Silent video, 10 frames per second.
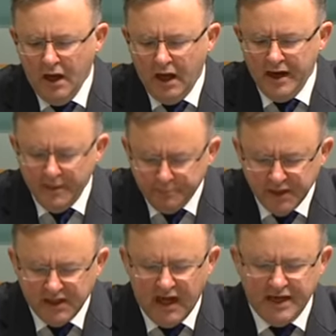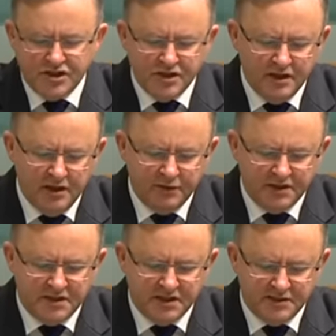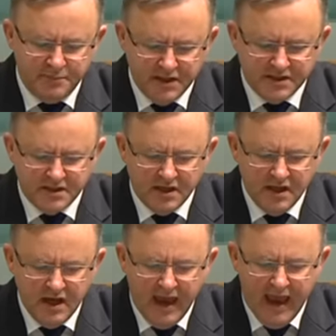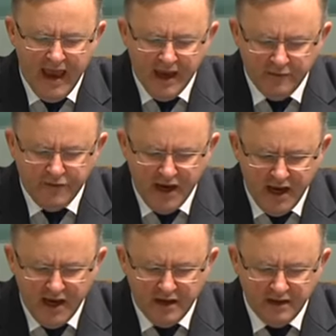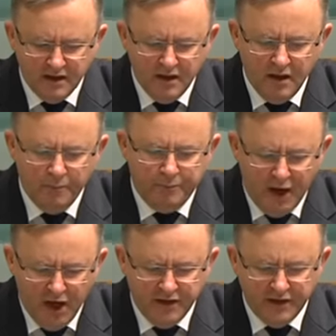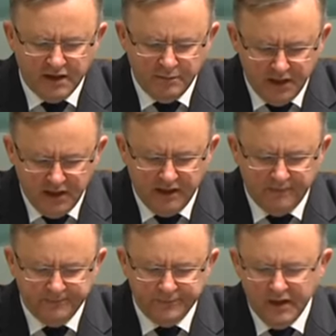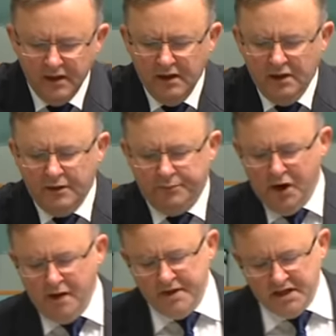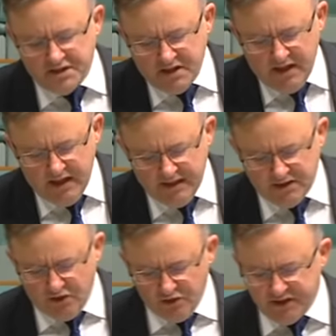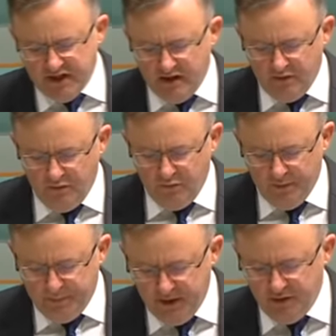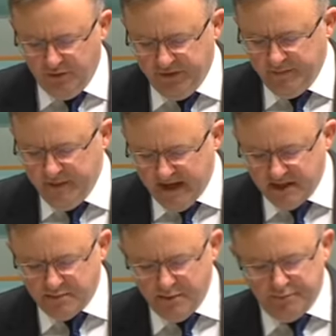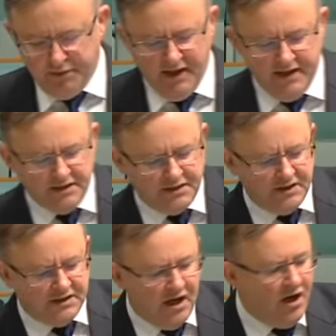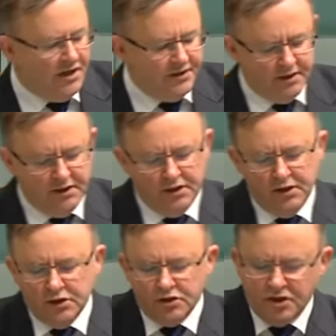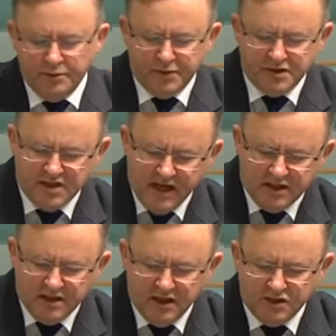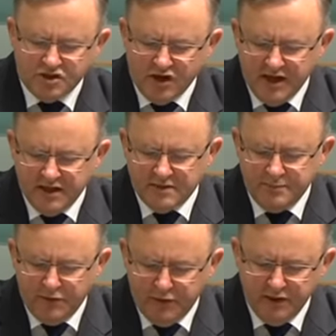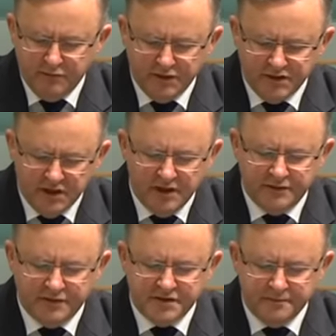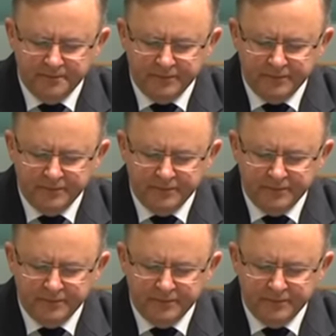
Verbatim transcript: an application that was dismissed out of hand by the committee. The Prime Minister has also repealed the management plans designed to protect Australia's marine reserves,